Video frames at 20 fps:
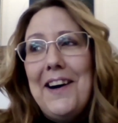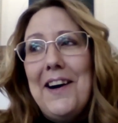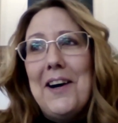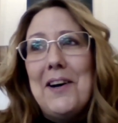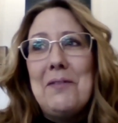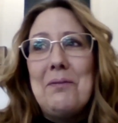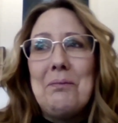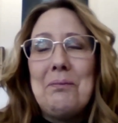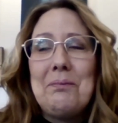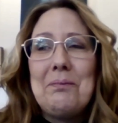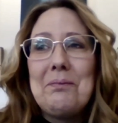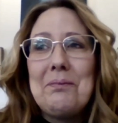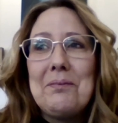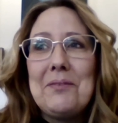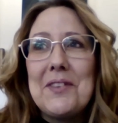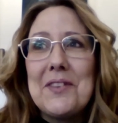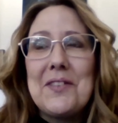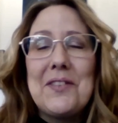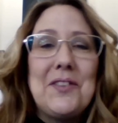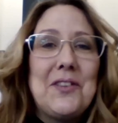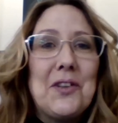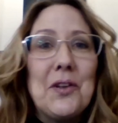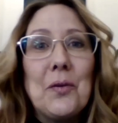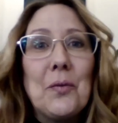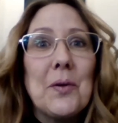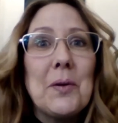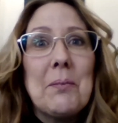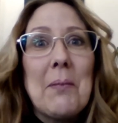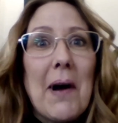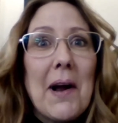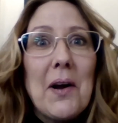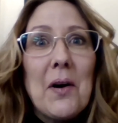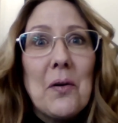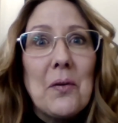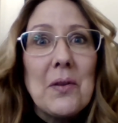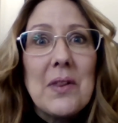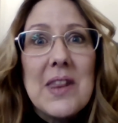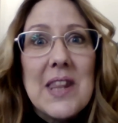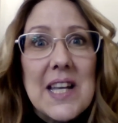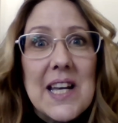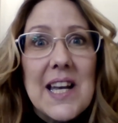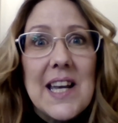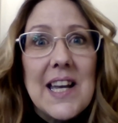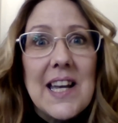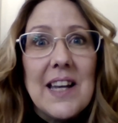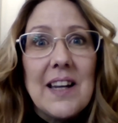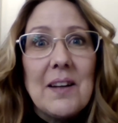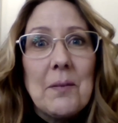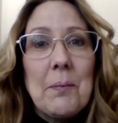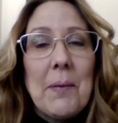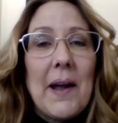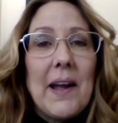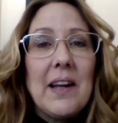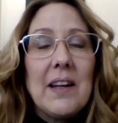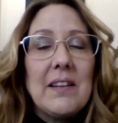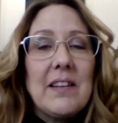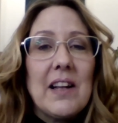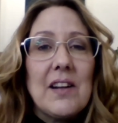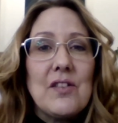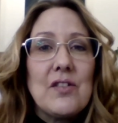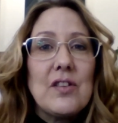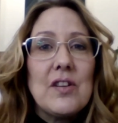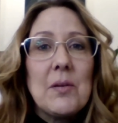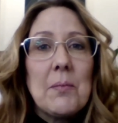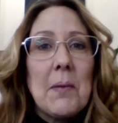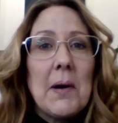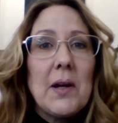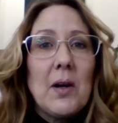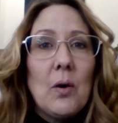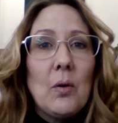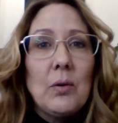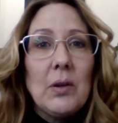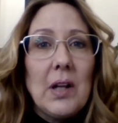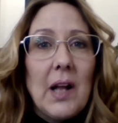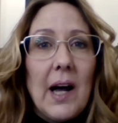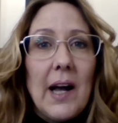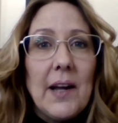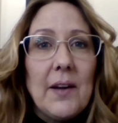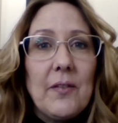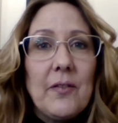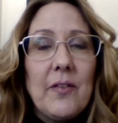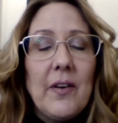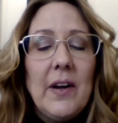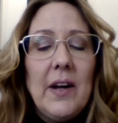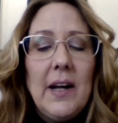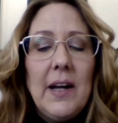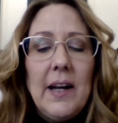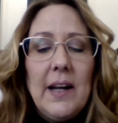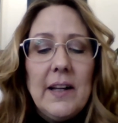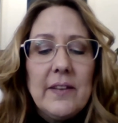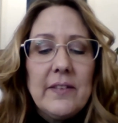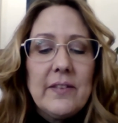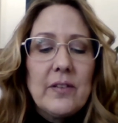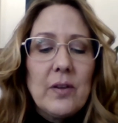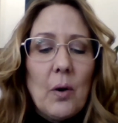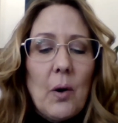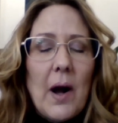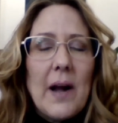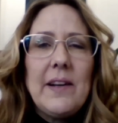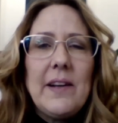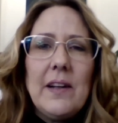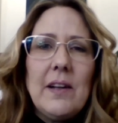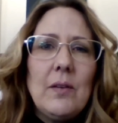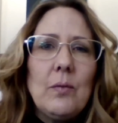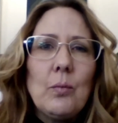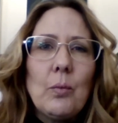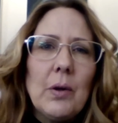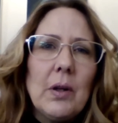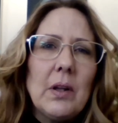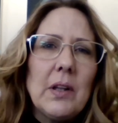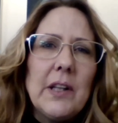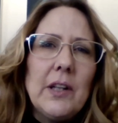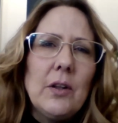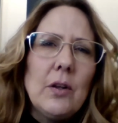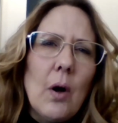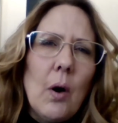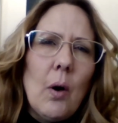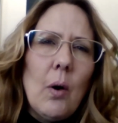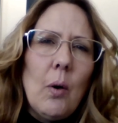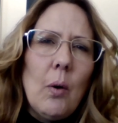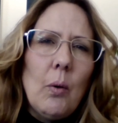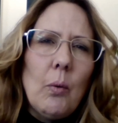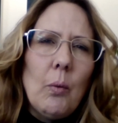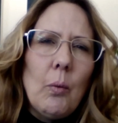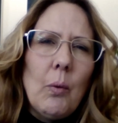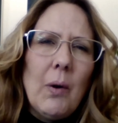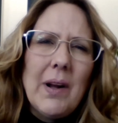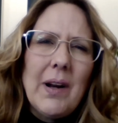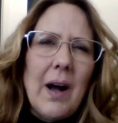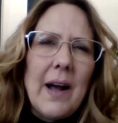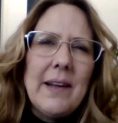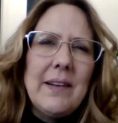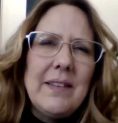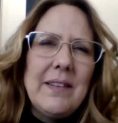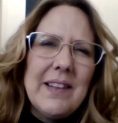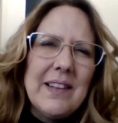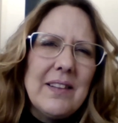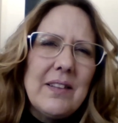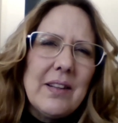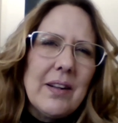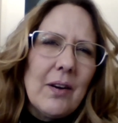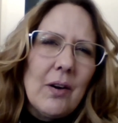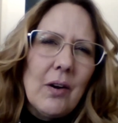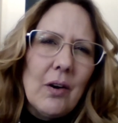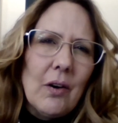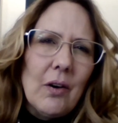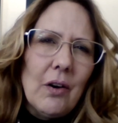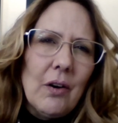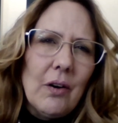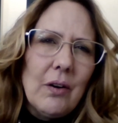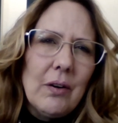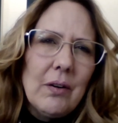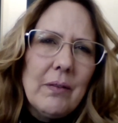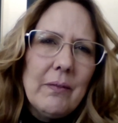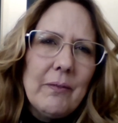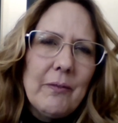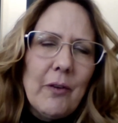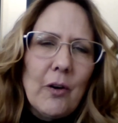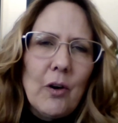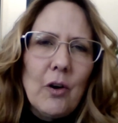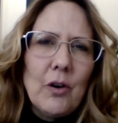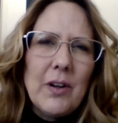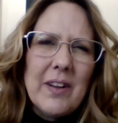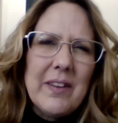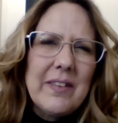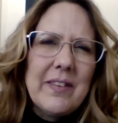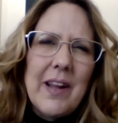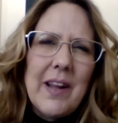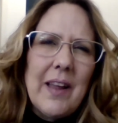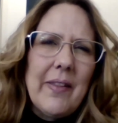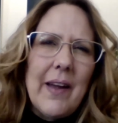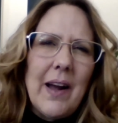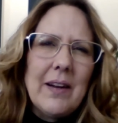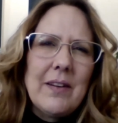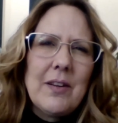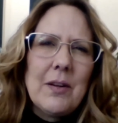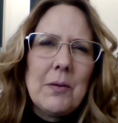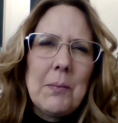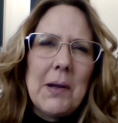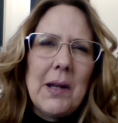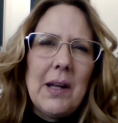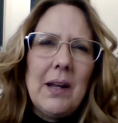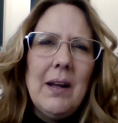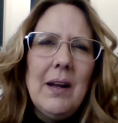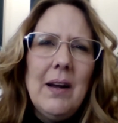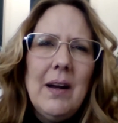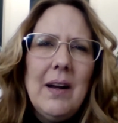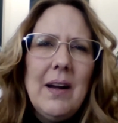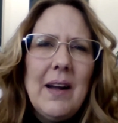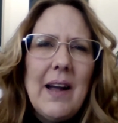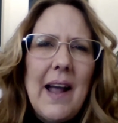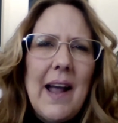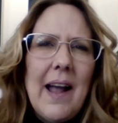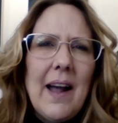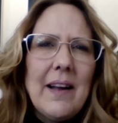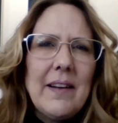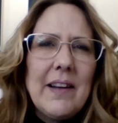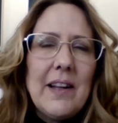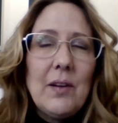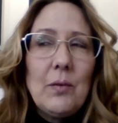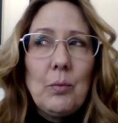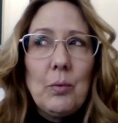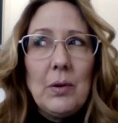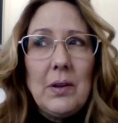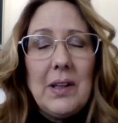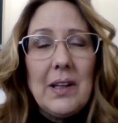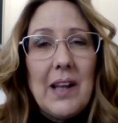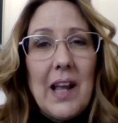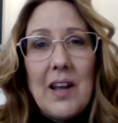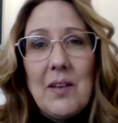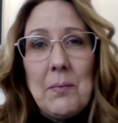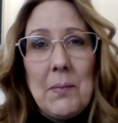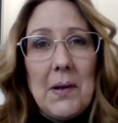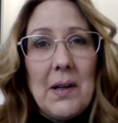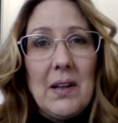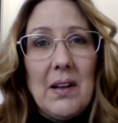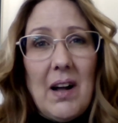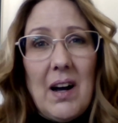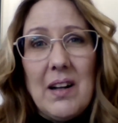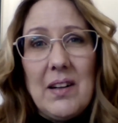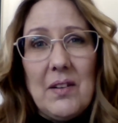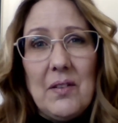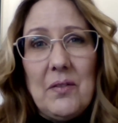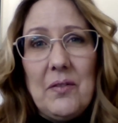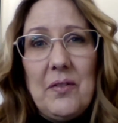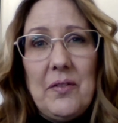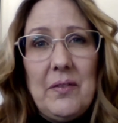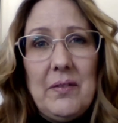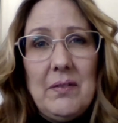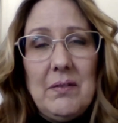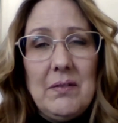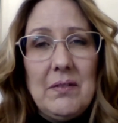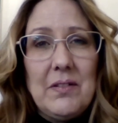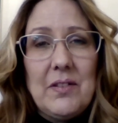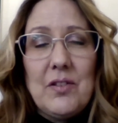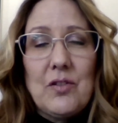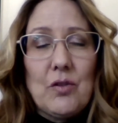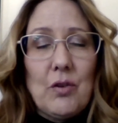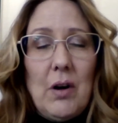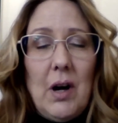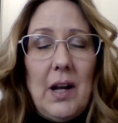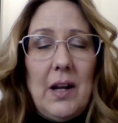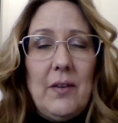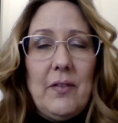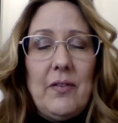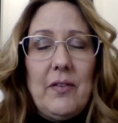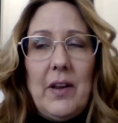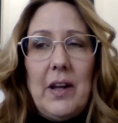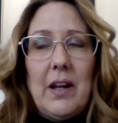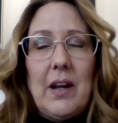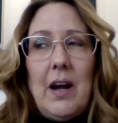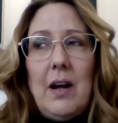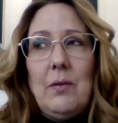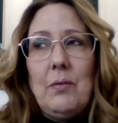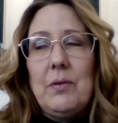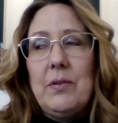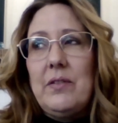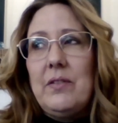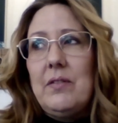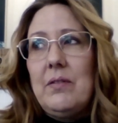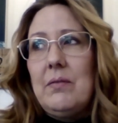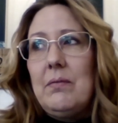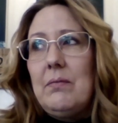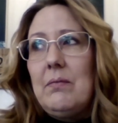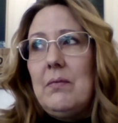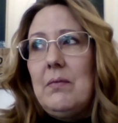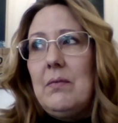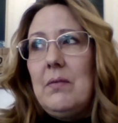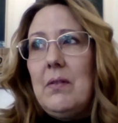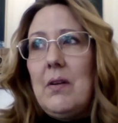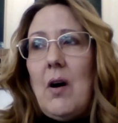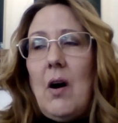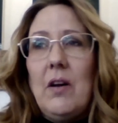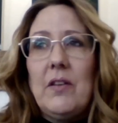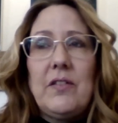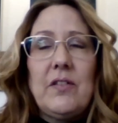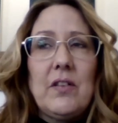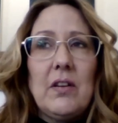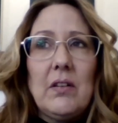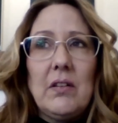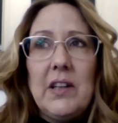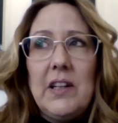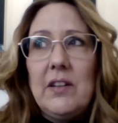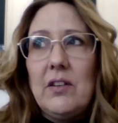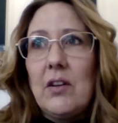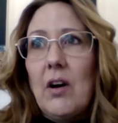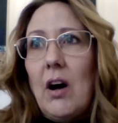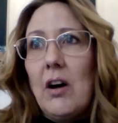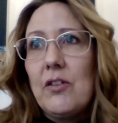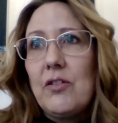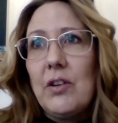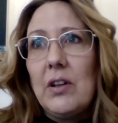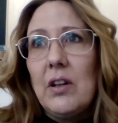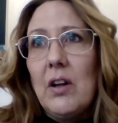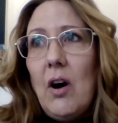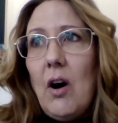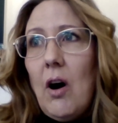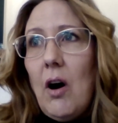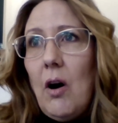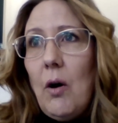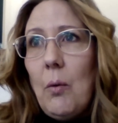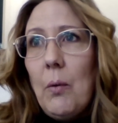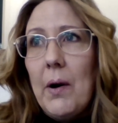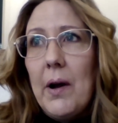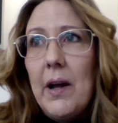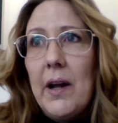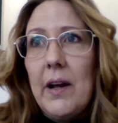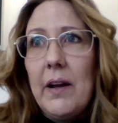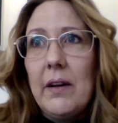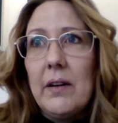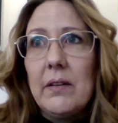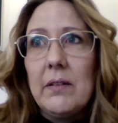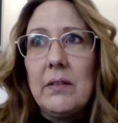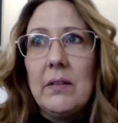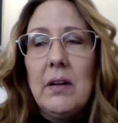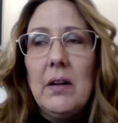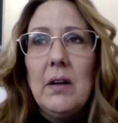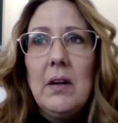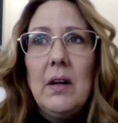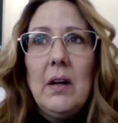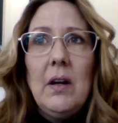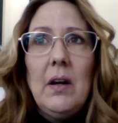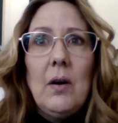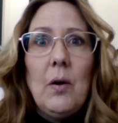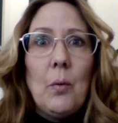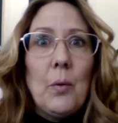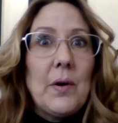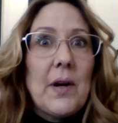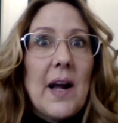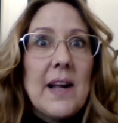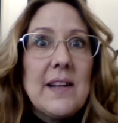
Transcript: um, just doing my own thing, paying attention to my own life. So I didn't really know what I did to her for her to say that to me. And it really gave me a lot of strife. Like I was constantly dodging the hallway and when